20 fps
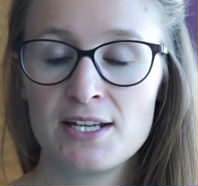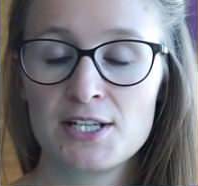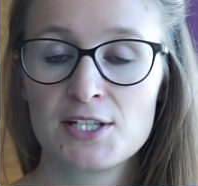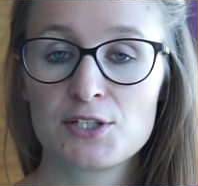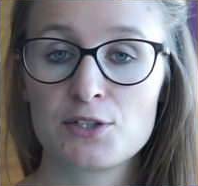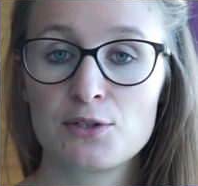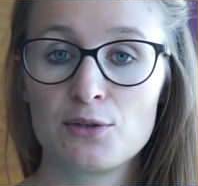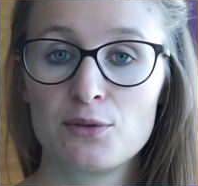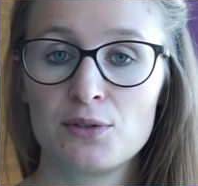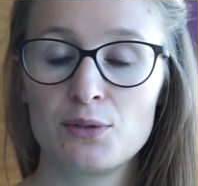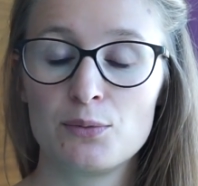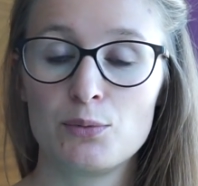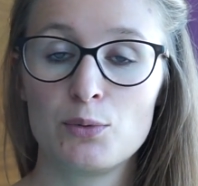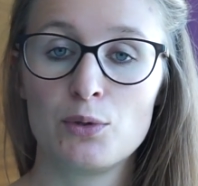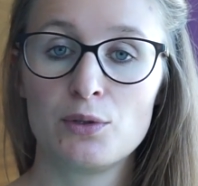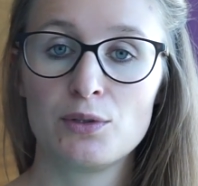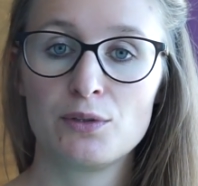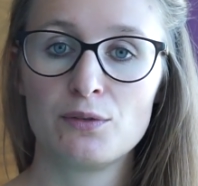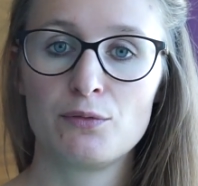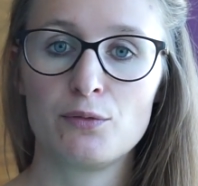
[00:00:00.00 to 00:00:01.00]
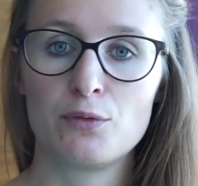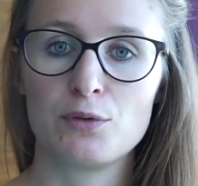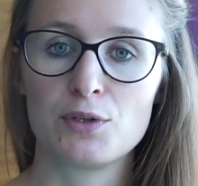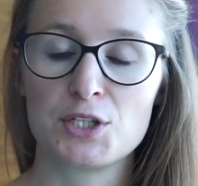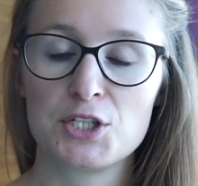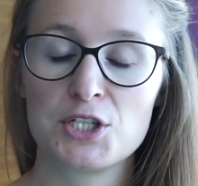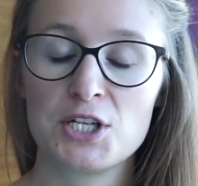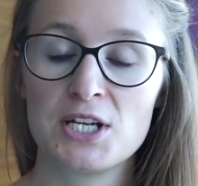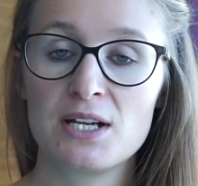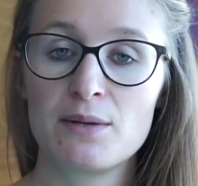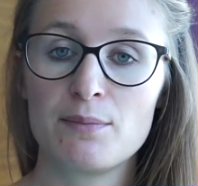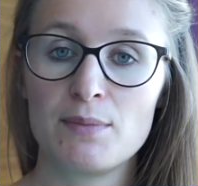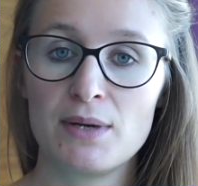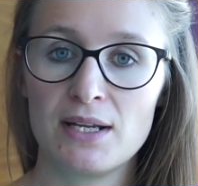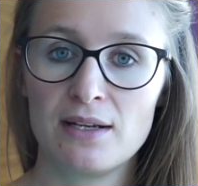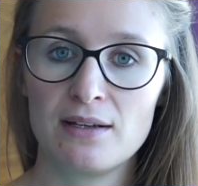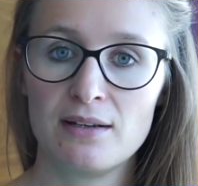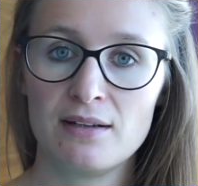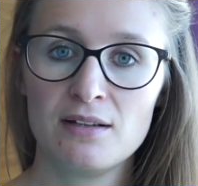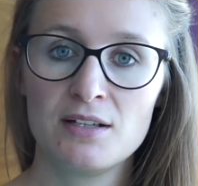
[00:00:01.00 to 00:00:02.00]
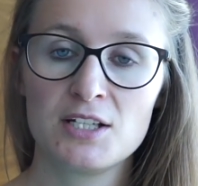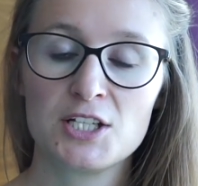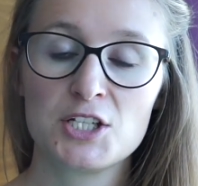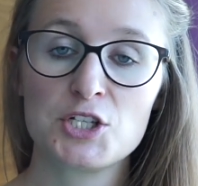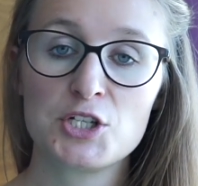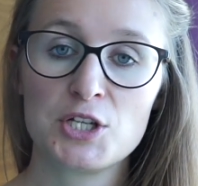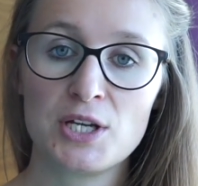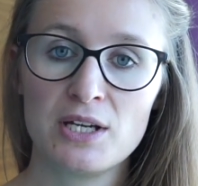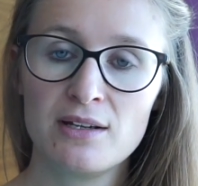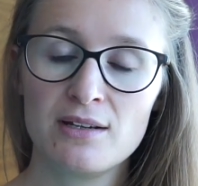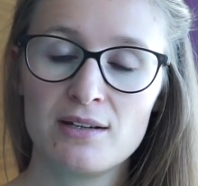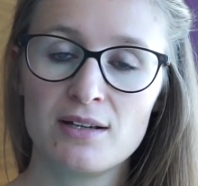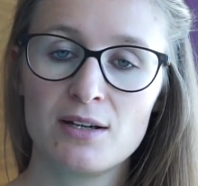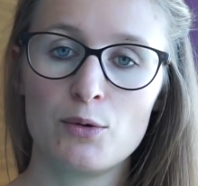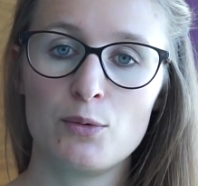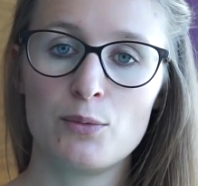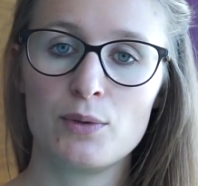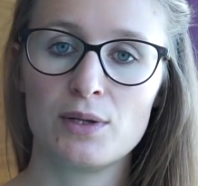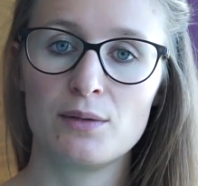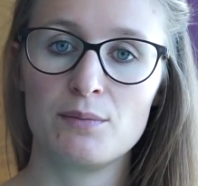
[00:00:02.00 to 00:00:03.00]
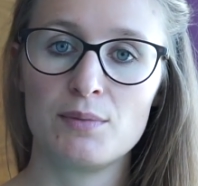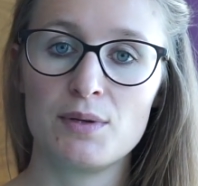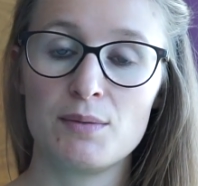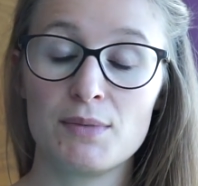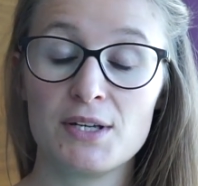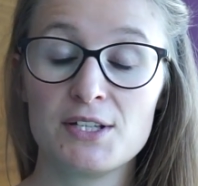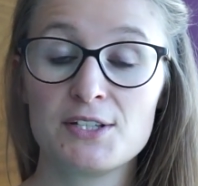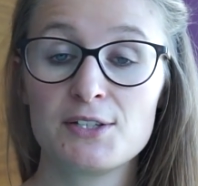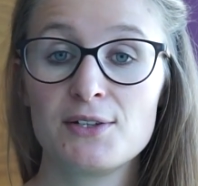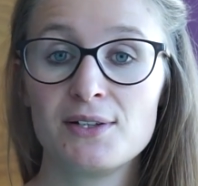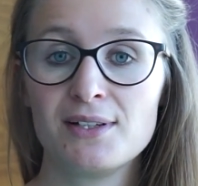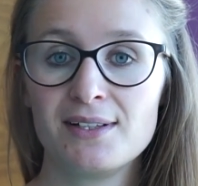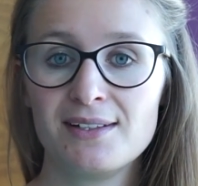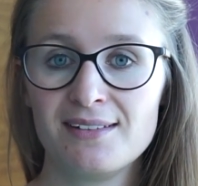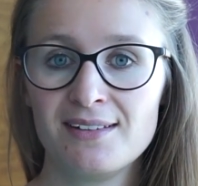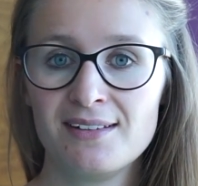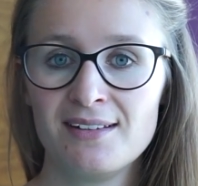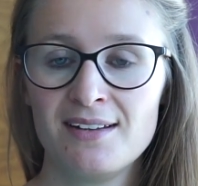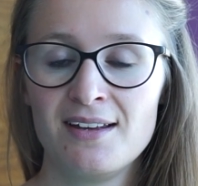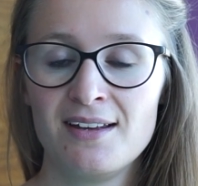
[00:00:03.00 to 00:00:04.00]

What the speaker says: So the word for Czech man, Czech, will be masculine,